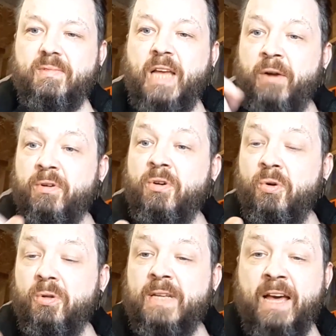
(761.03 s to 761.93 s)
I
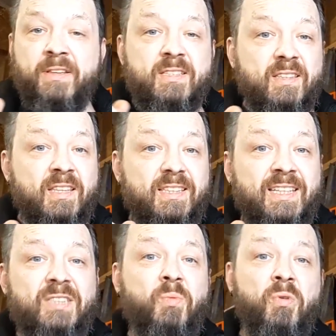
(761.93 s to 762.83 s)
recall now
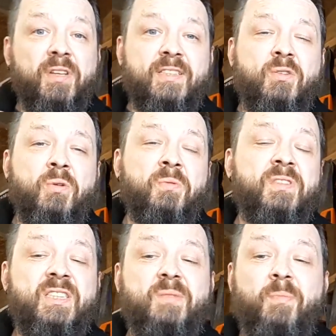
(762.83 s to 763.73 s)
this one is called
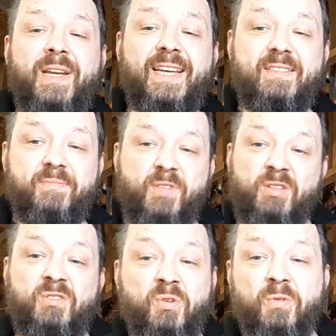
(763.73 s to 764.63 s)
Split. You
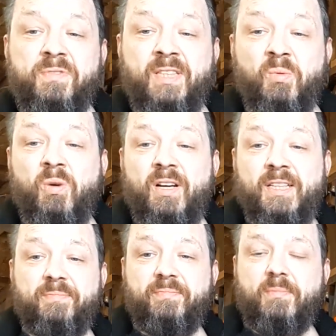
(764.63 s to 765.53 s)
can sort of see why.
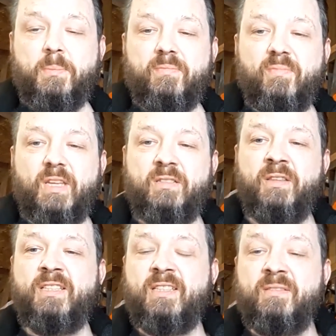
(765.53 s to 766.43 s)
So
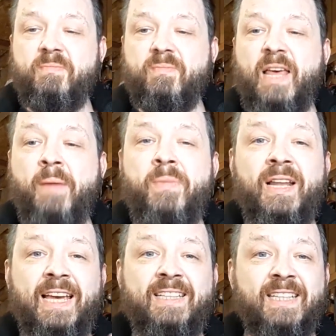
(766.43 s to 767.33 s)
this is
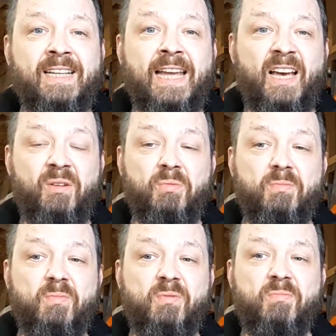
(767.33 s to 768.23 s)
emulating now
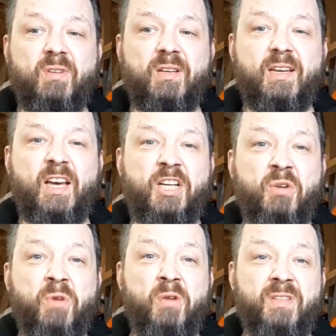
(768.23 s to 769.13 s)
a
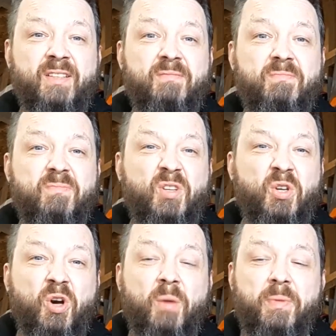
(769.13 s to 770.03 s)
corroded
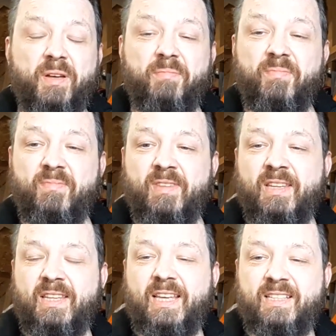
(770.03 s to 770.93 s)
copper.
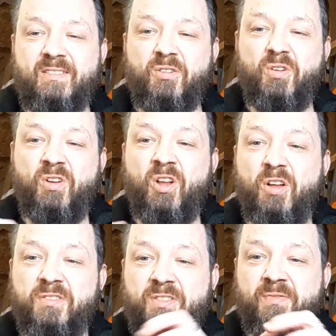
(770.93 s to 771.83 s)
It's got
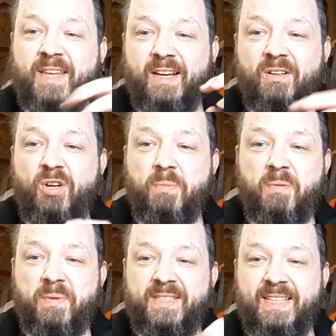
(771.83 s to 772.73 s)
lots of that copper
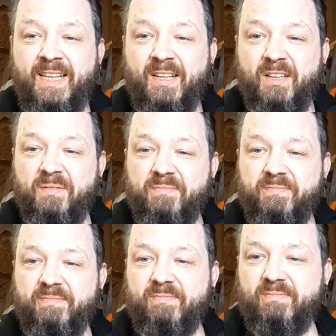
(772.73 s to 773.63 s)
patina
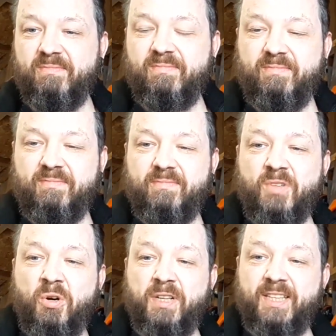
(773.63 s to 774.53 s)

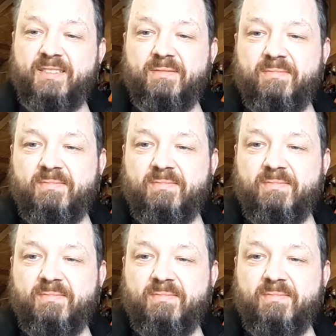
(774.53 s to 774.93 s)
on it.